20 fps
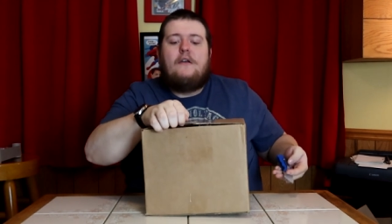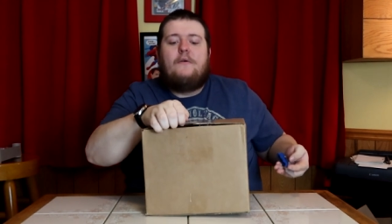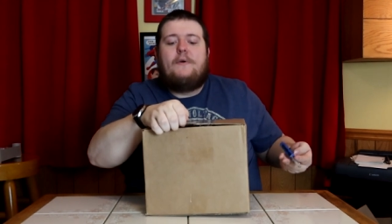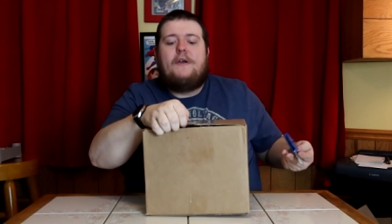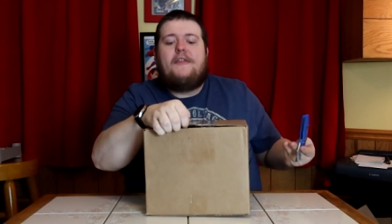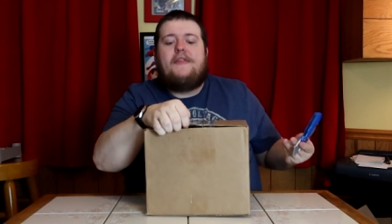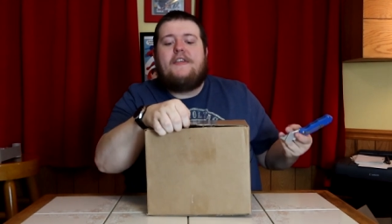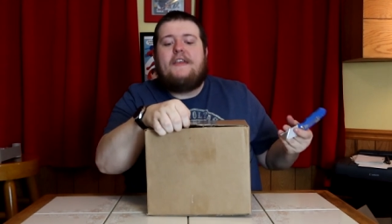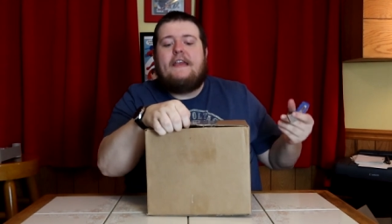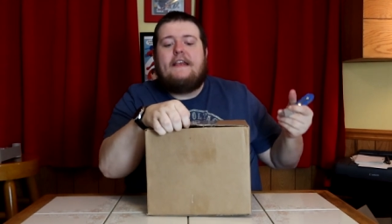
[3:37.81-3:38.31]

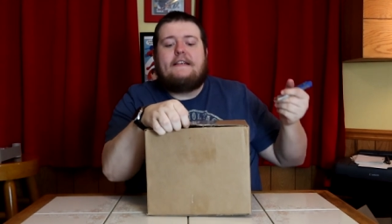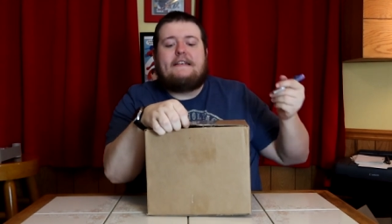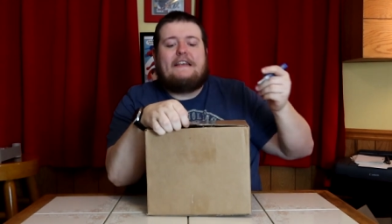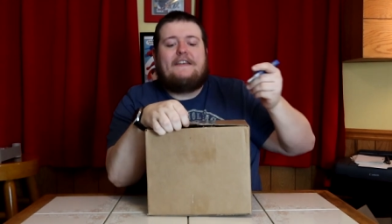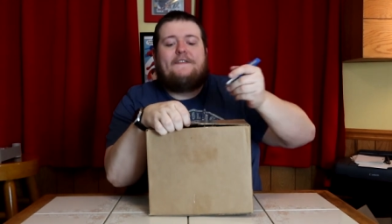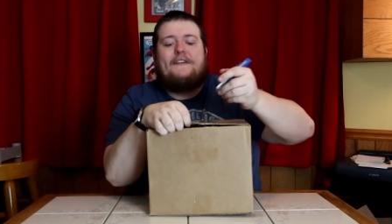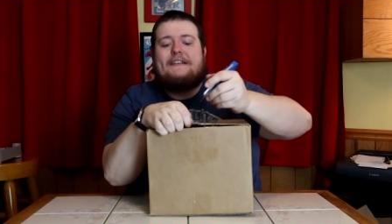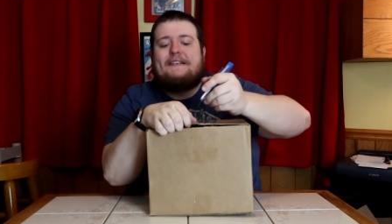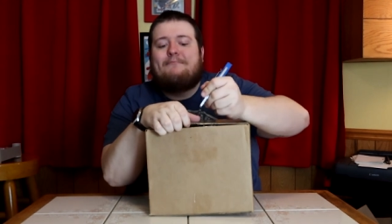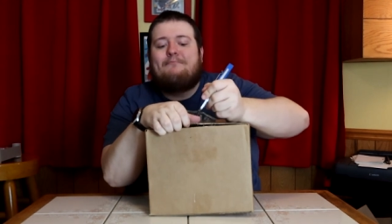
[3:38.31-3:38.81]
with these,
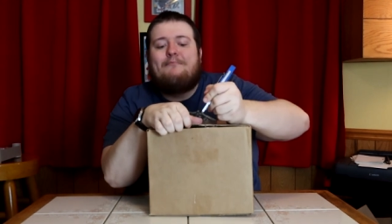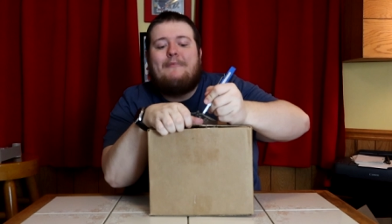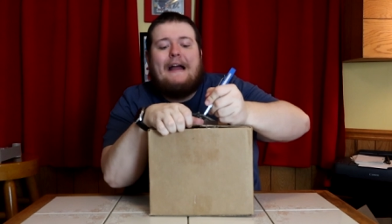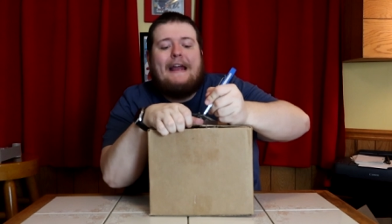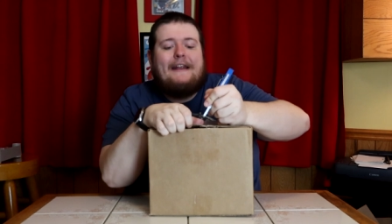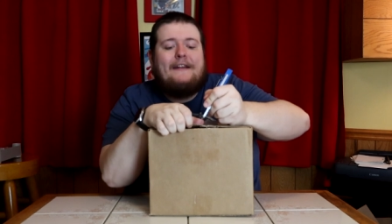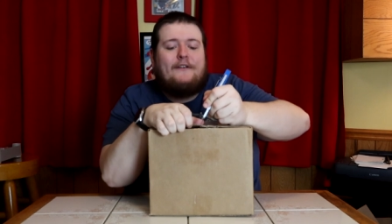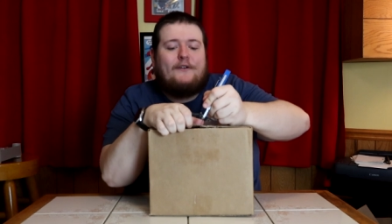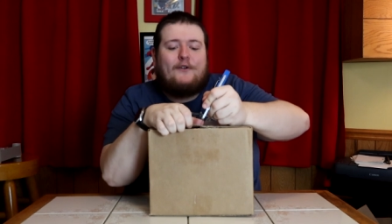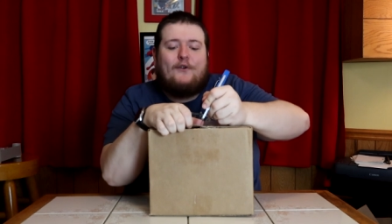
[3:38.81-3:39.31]
if it's
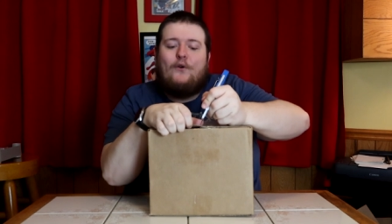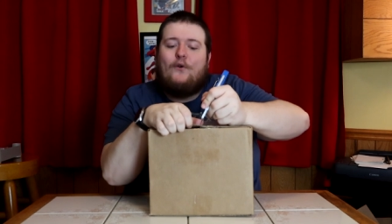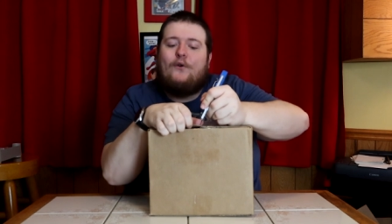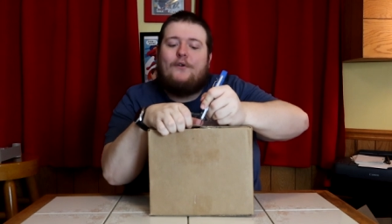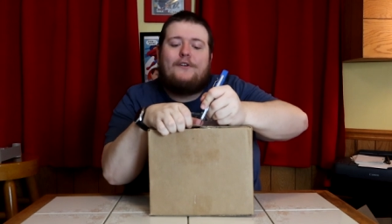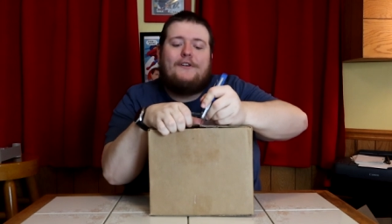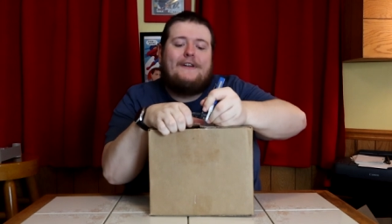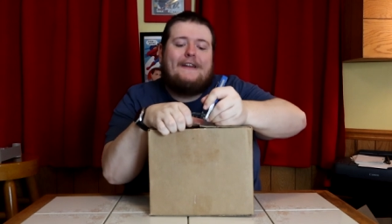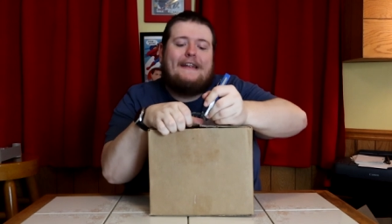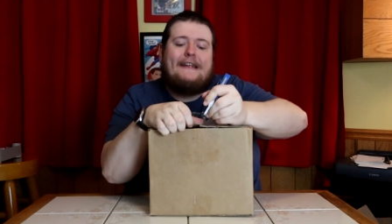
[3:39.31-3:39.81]
minor
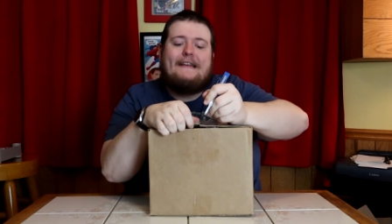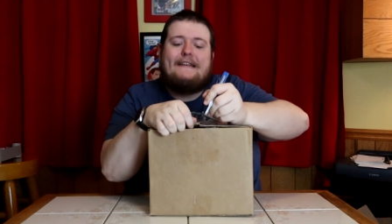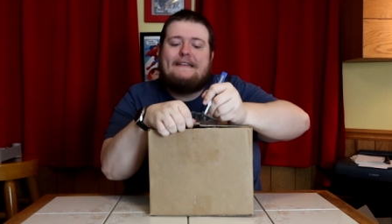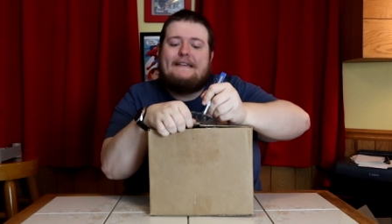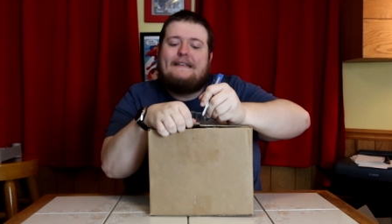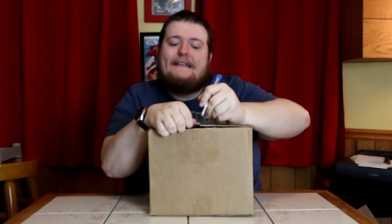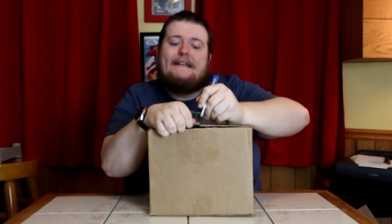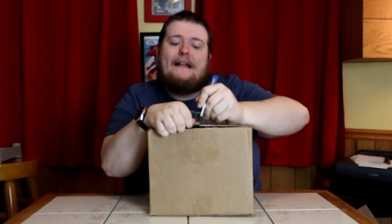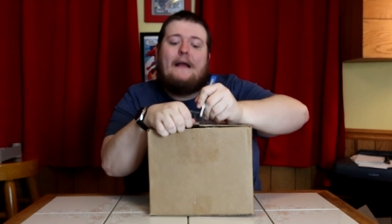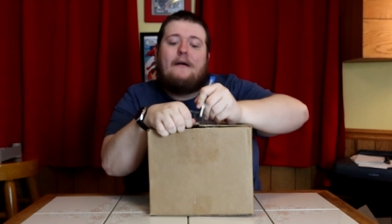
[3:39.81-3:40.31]
corner dings,
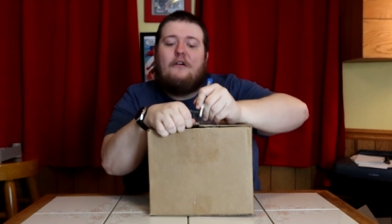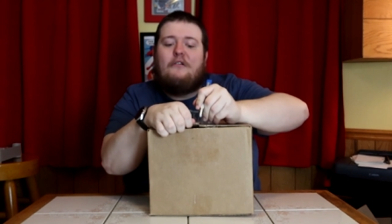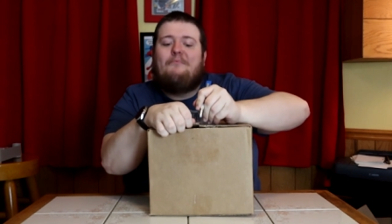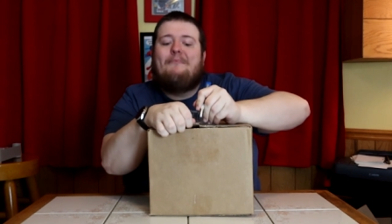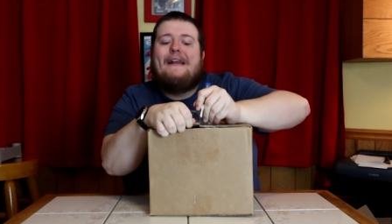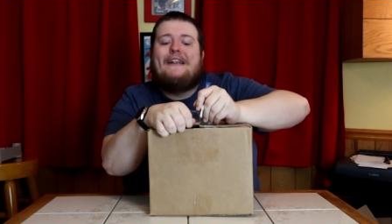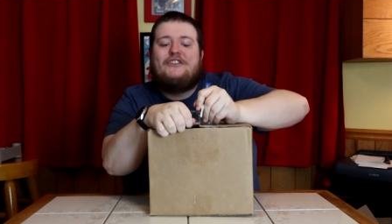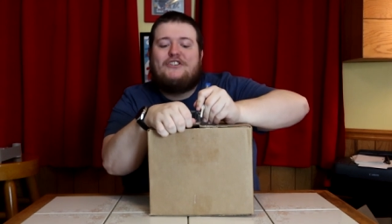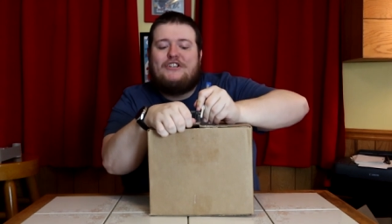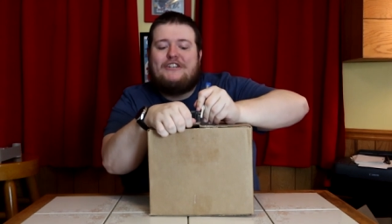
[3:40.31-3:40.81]
it, I'll
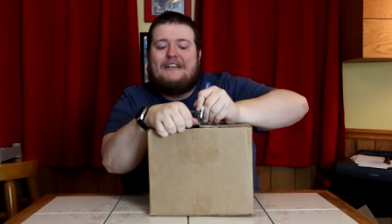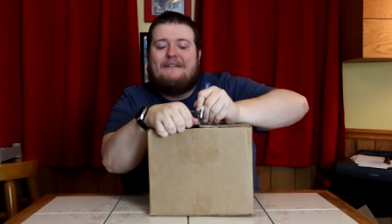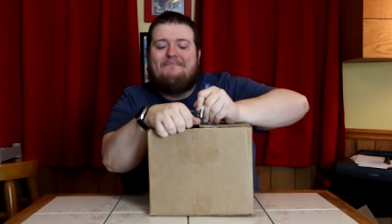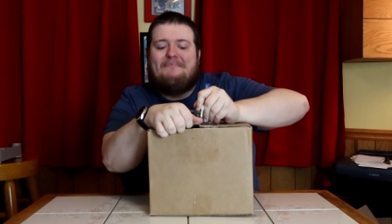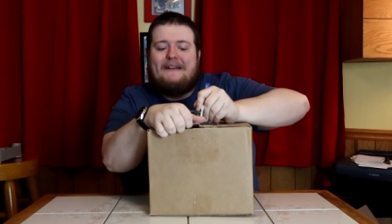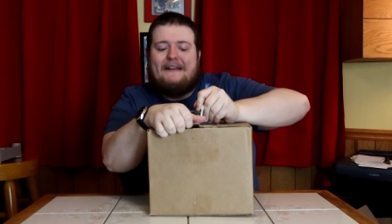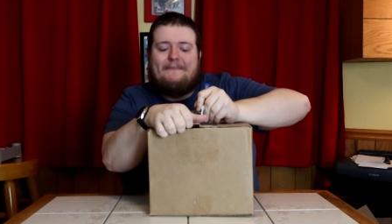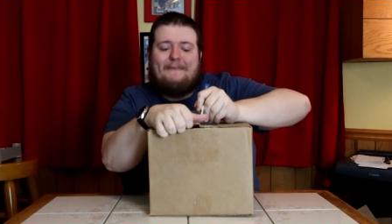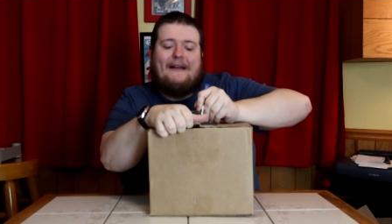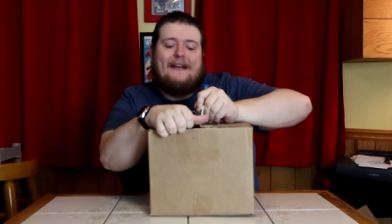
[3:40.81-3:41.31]
mention it,
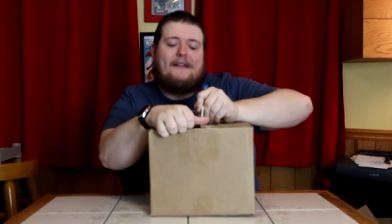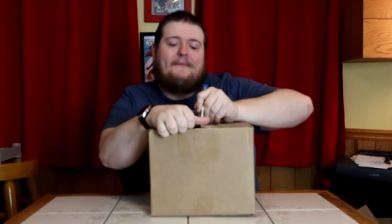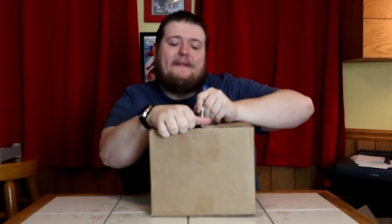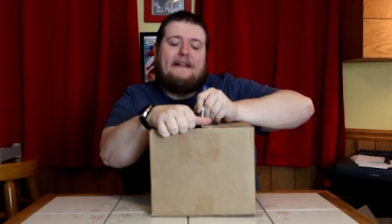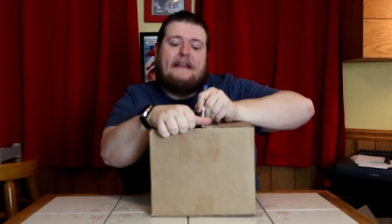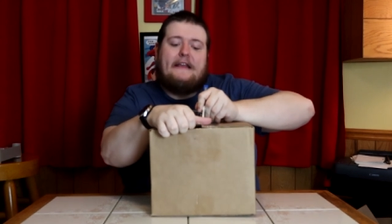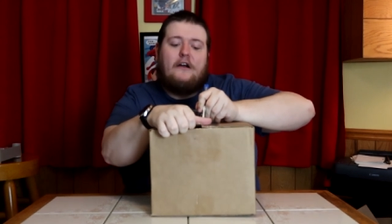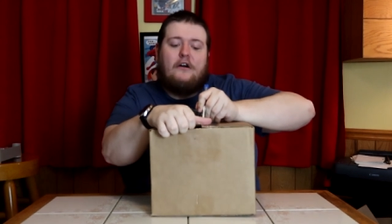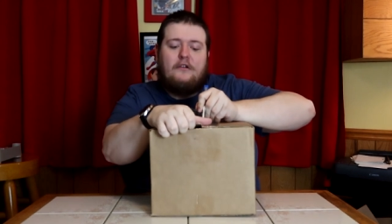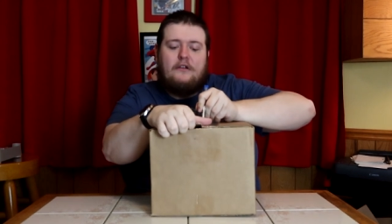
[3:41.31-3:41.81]
but it's not going to be
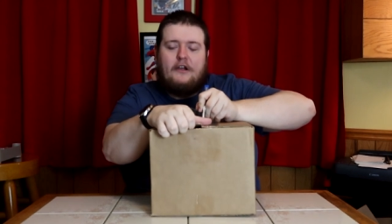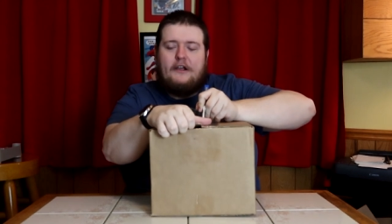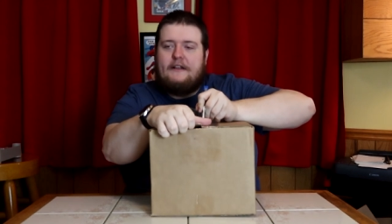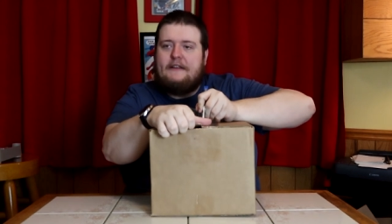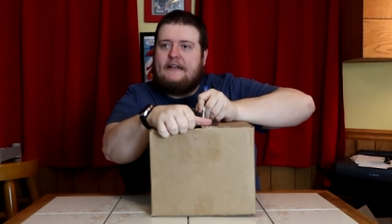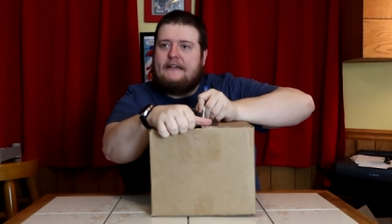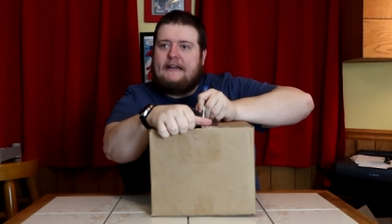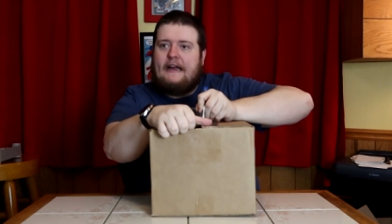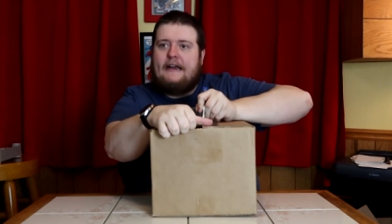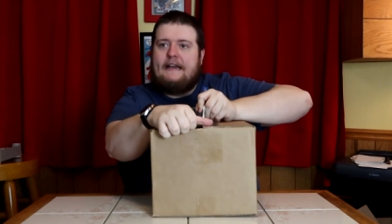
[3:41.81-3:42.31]
like, oh, look at
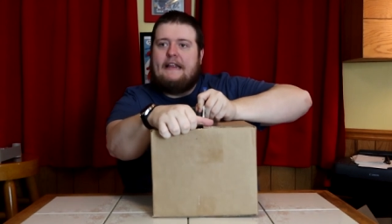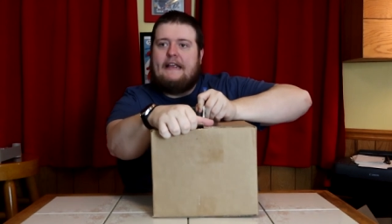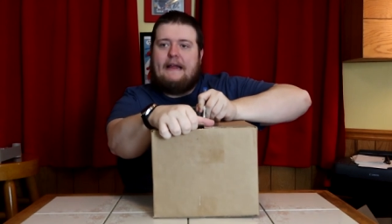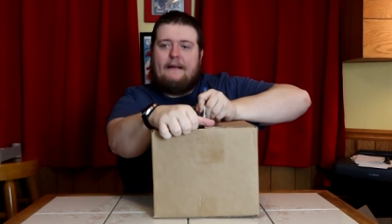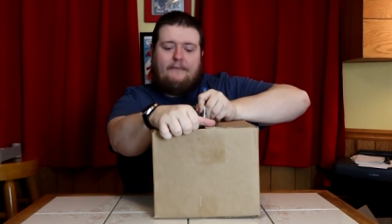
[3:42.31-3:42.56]
the tiny.